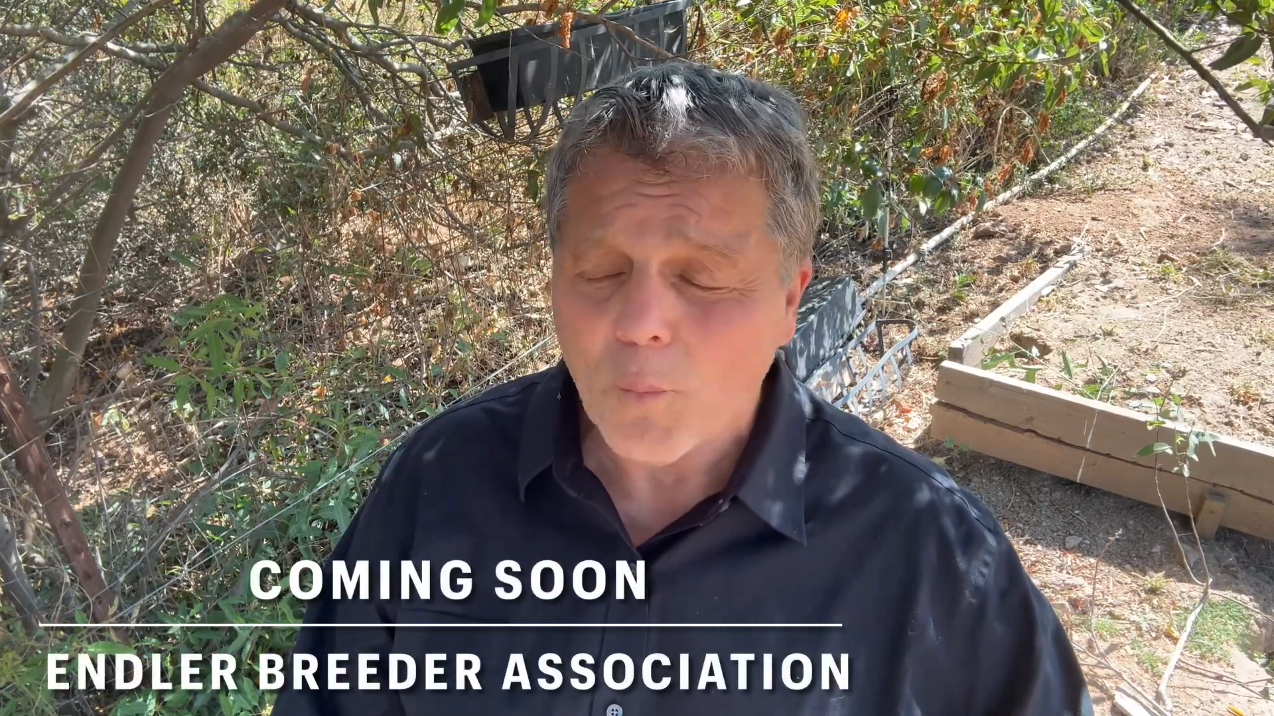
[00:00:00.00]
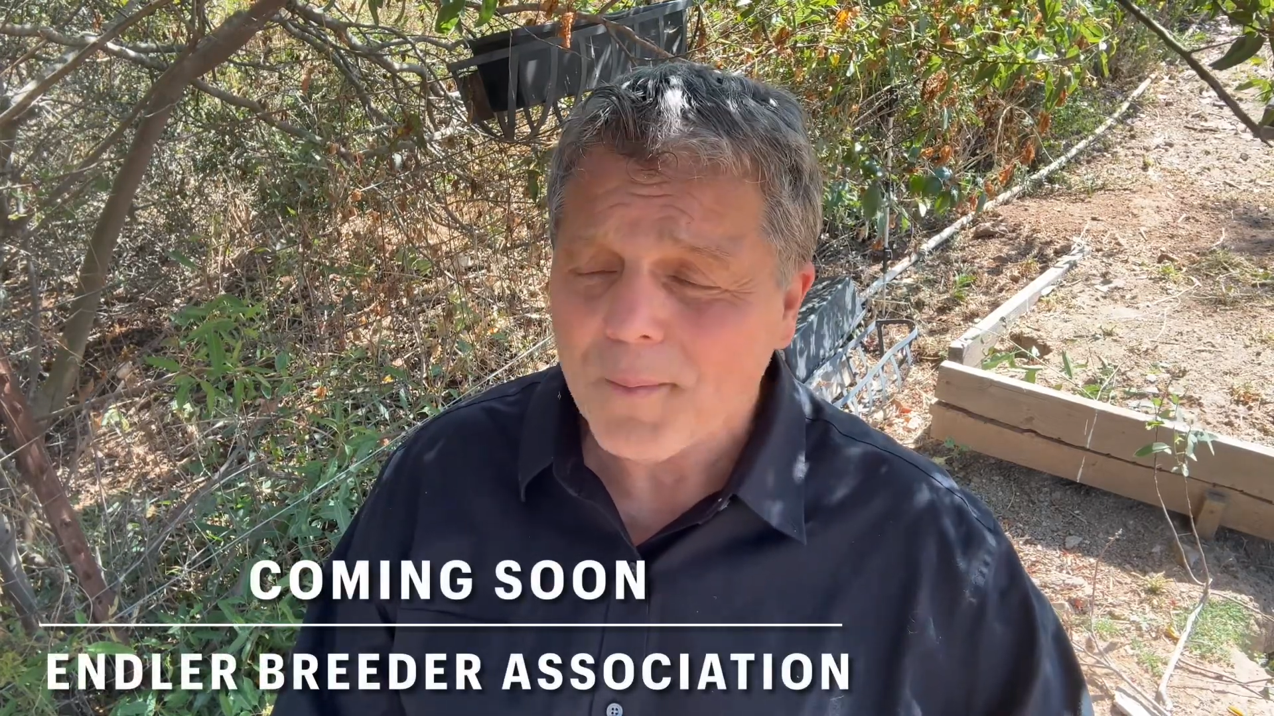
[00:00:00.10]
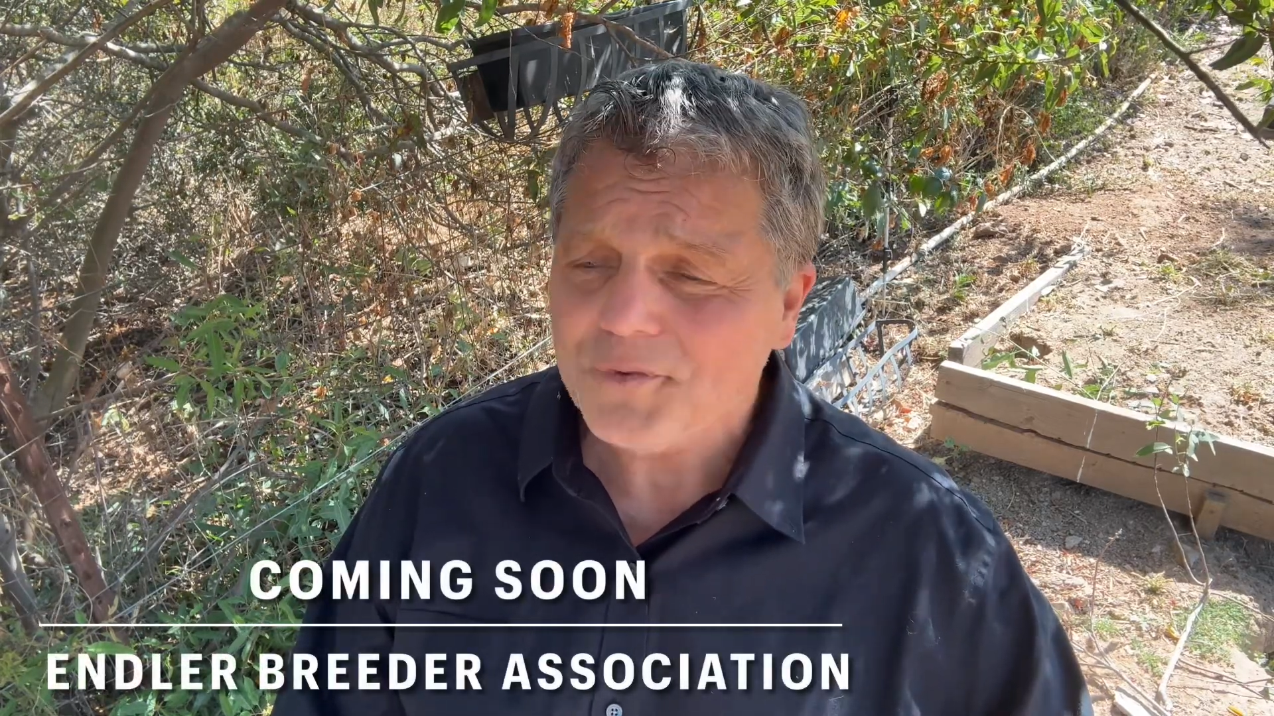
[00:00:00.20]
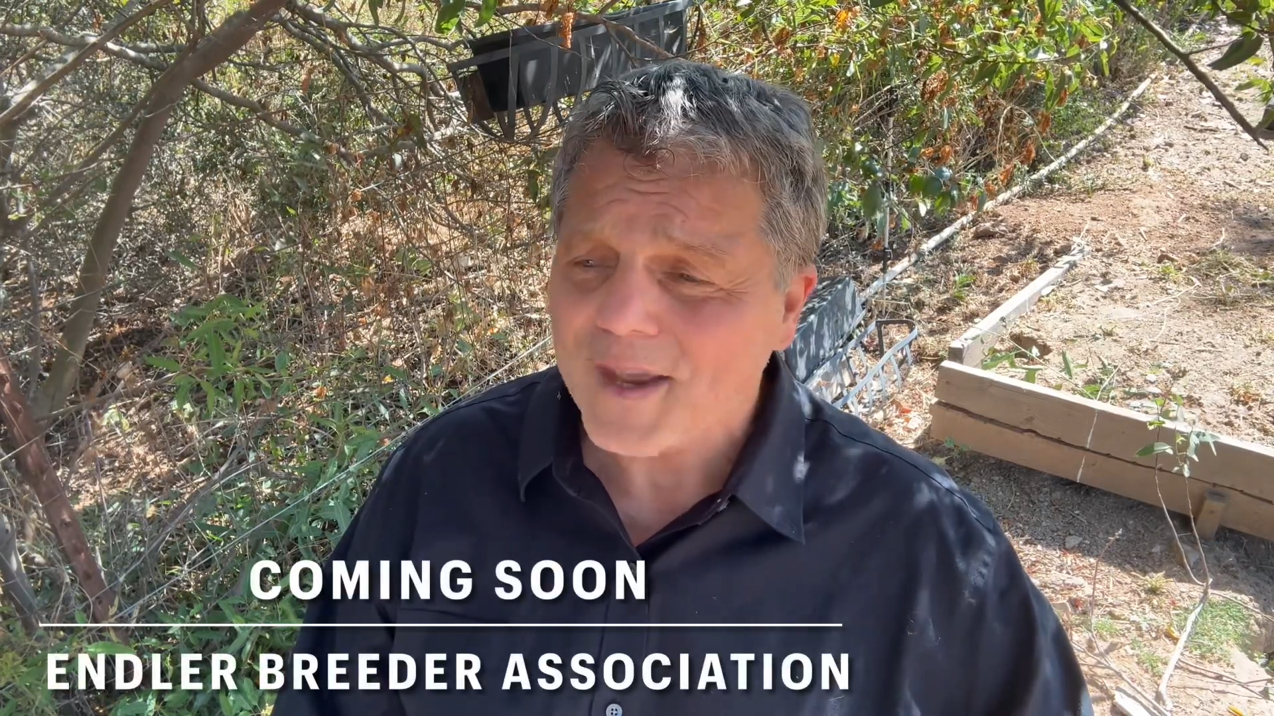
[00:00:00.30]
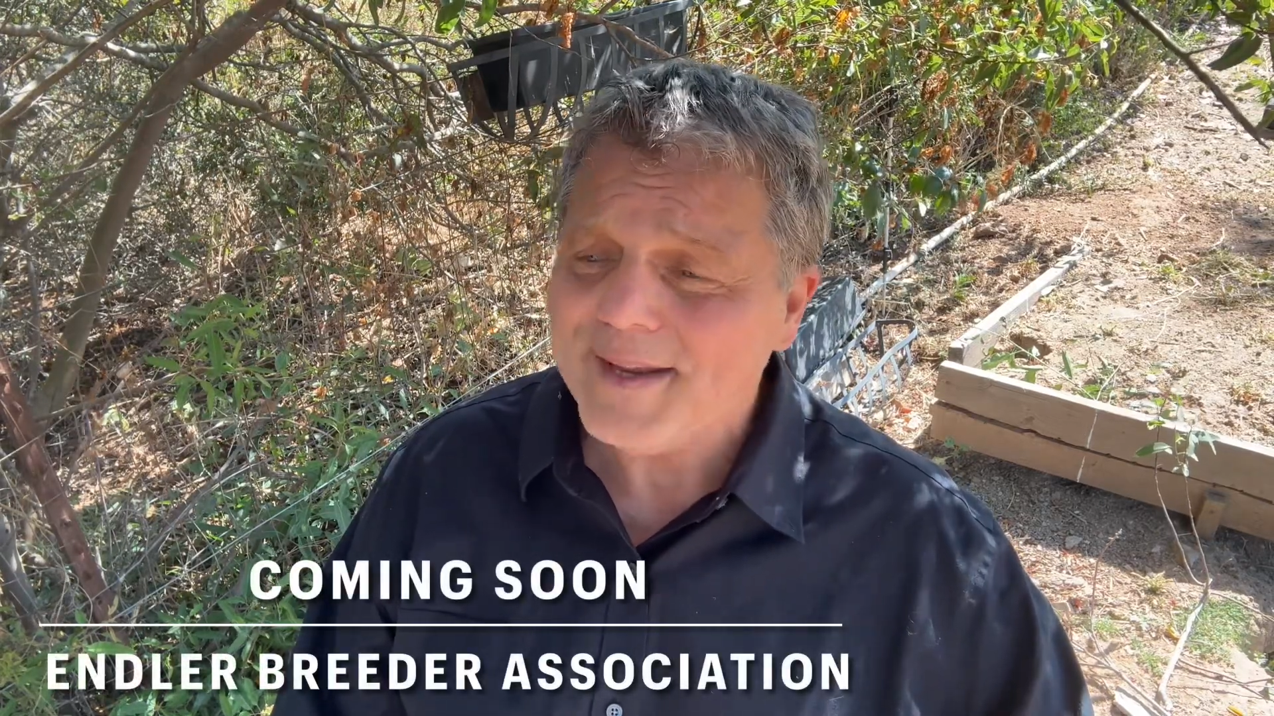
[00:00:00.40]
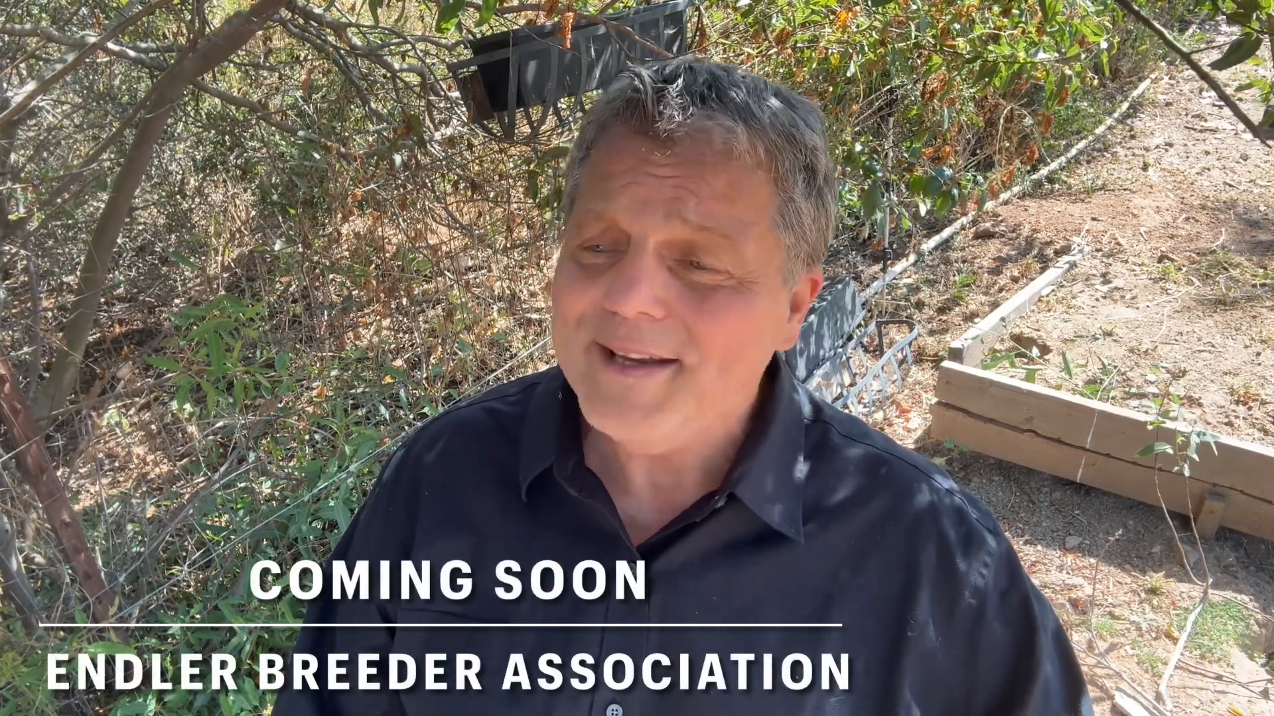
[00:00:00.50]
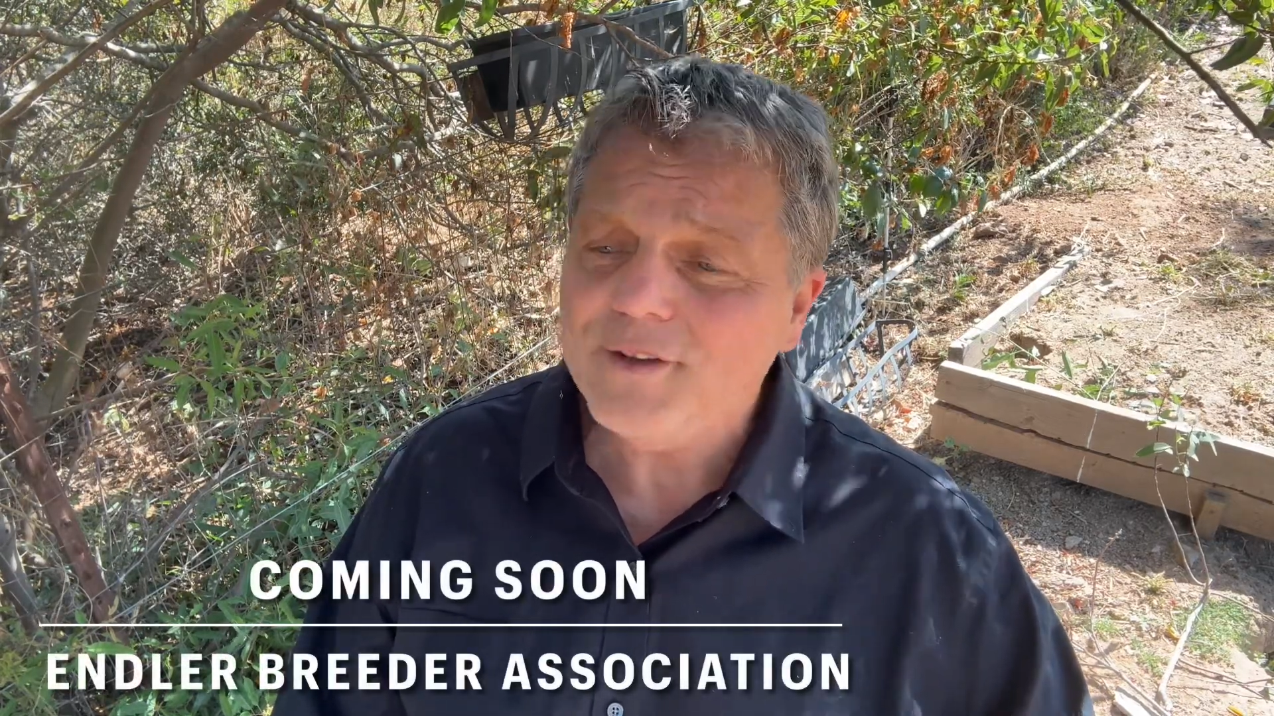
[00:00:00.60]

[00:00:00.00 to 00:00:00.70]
website